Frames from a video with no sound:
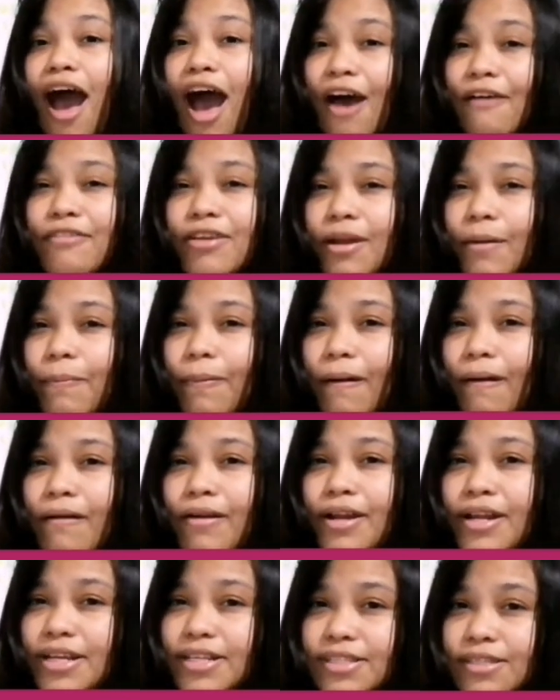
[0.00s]
Having a
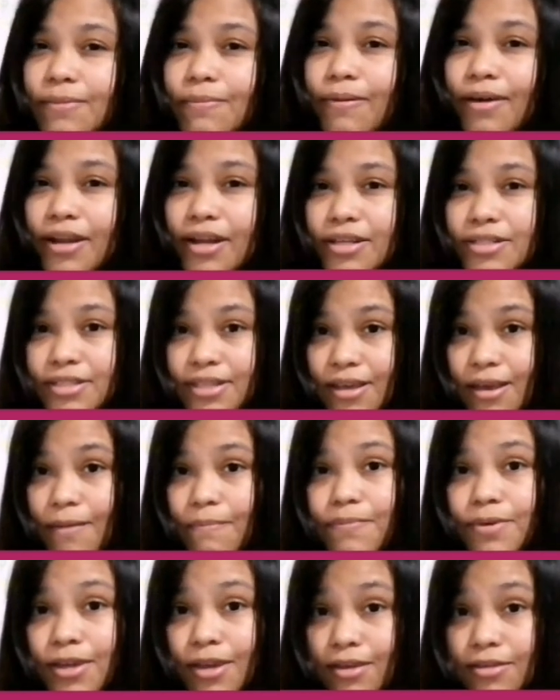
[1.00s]
party is a bad
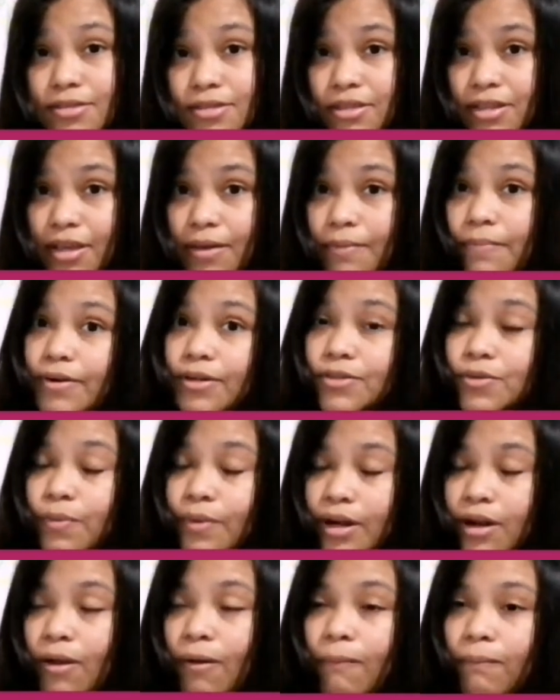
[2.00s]
idea because the neighbors
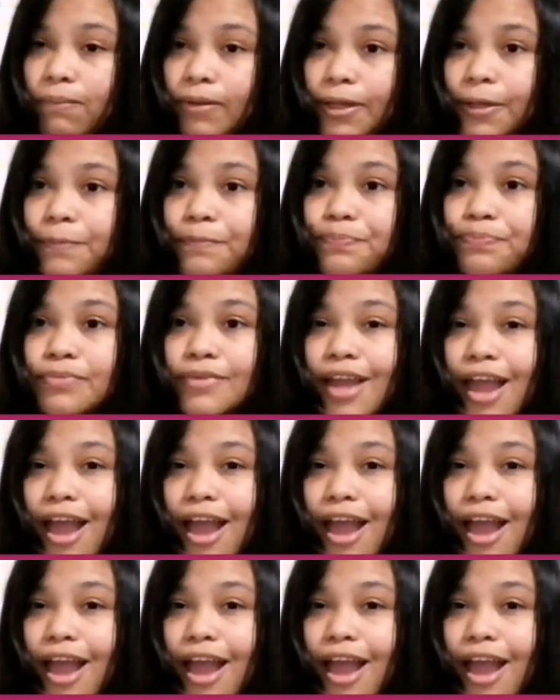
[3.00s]
will complain.